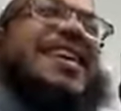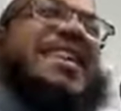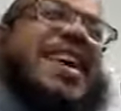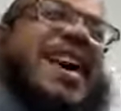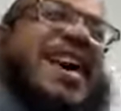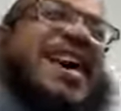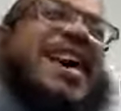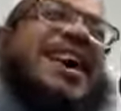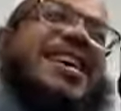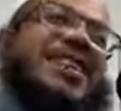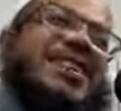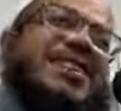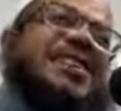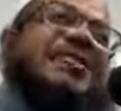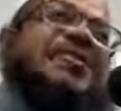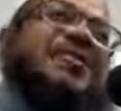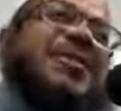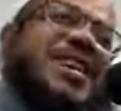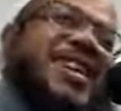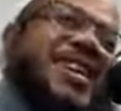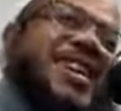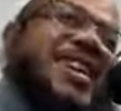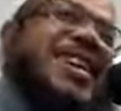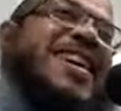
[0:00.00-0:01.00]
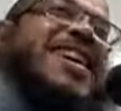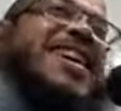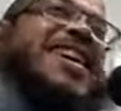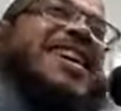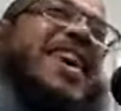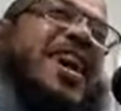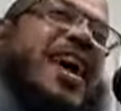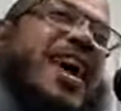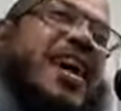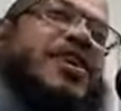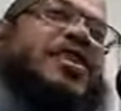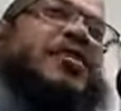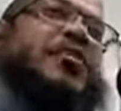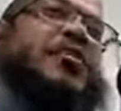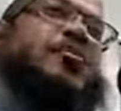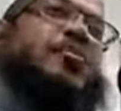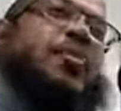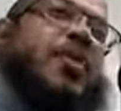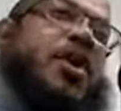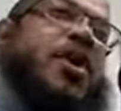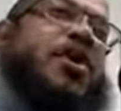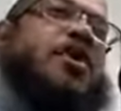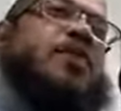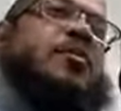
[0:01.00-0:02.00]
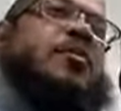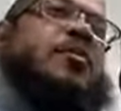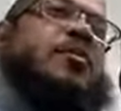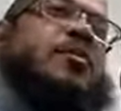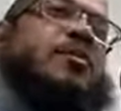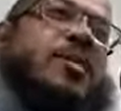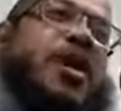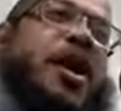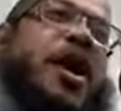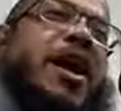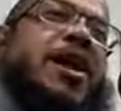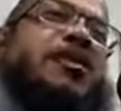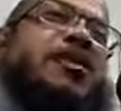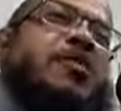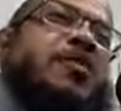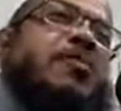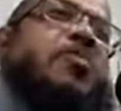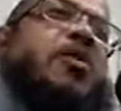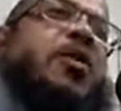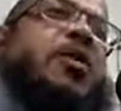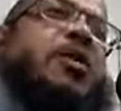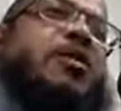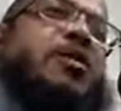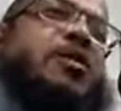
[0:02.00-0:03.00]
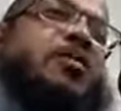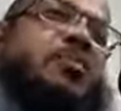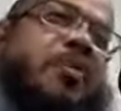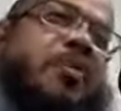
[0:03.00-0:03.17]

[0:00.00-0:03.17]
has to be that has to be part of the that has to be part of